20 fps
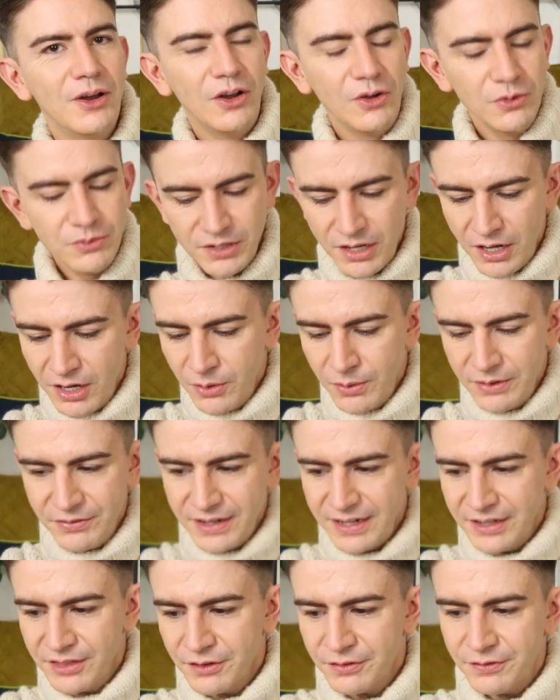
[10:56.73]
Oh no, we've
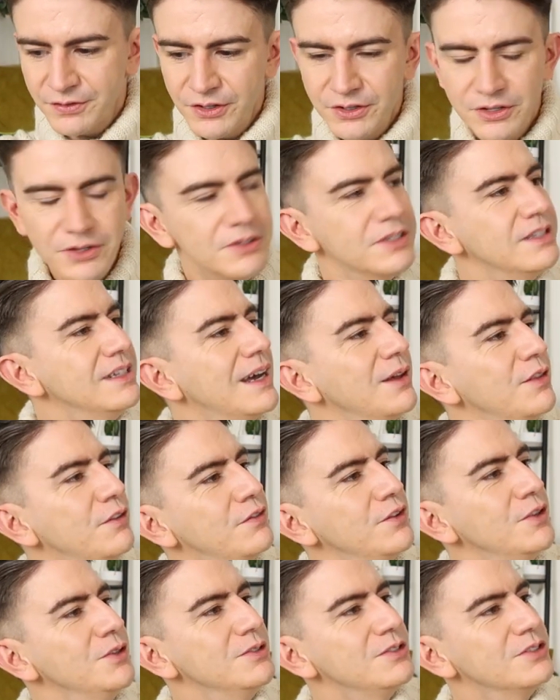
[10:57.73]
eaten the food and now the
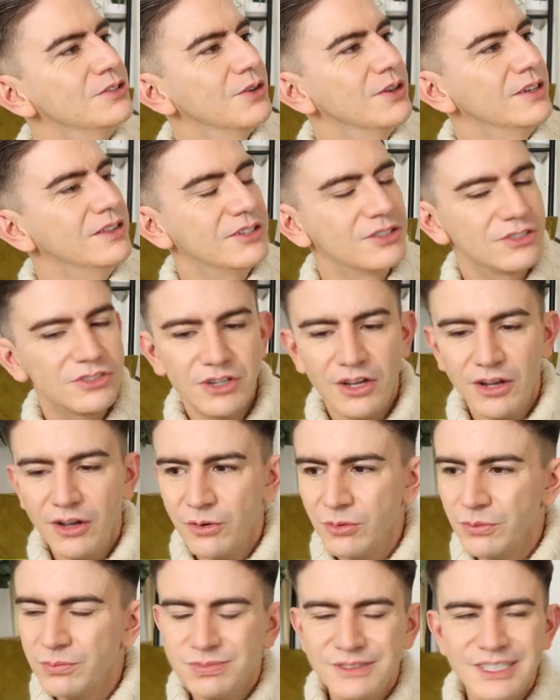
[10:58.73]
food's not in the
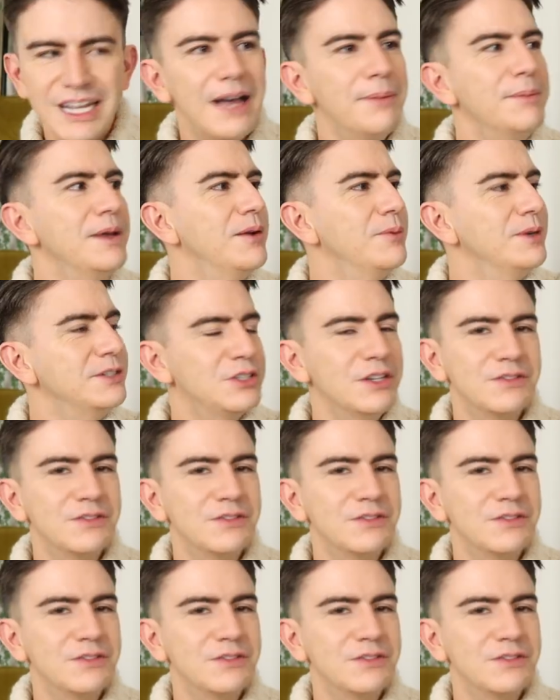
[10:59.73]
oh damn it, we